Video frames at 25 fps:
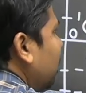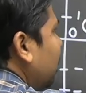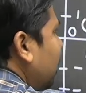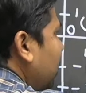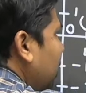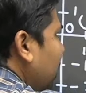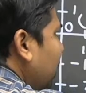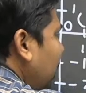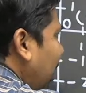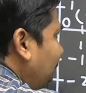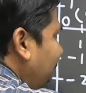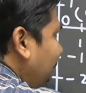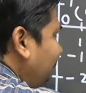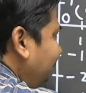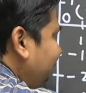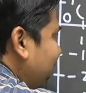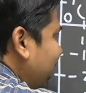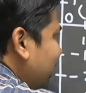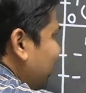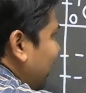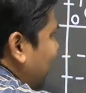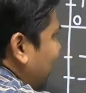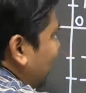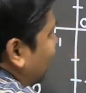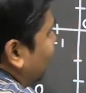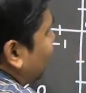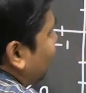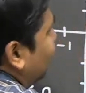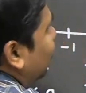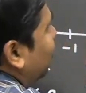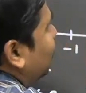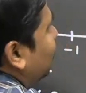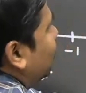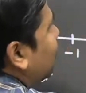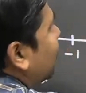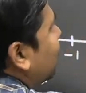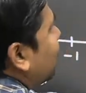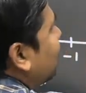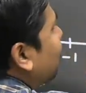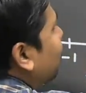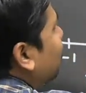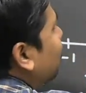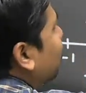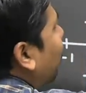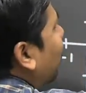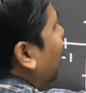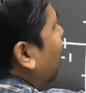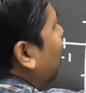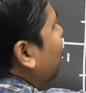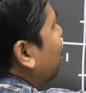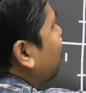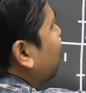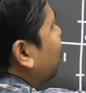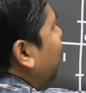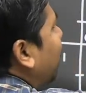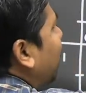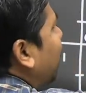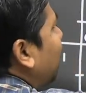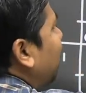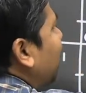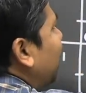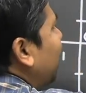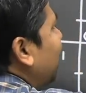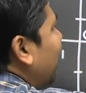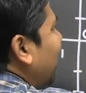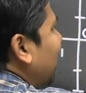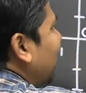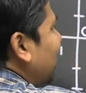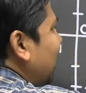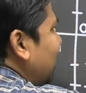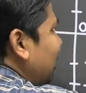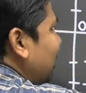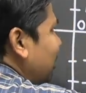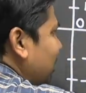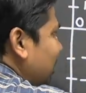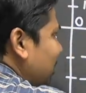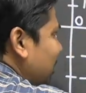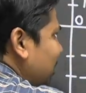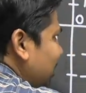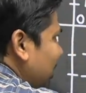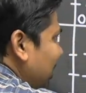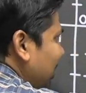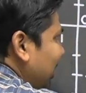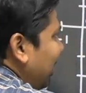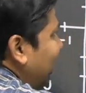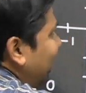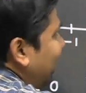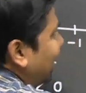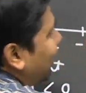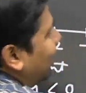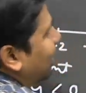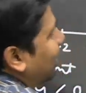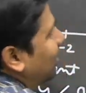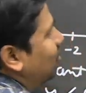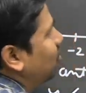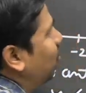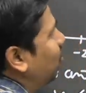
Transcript: the x-axis, so this, what does this perpendicular line distance indicates?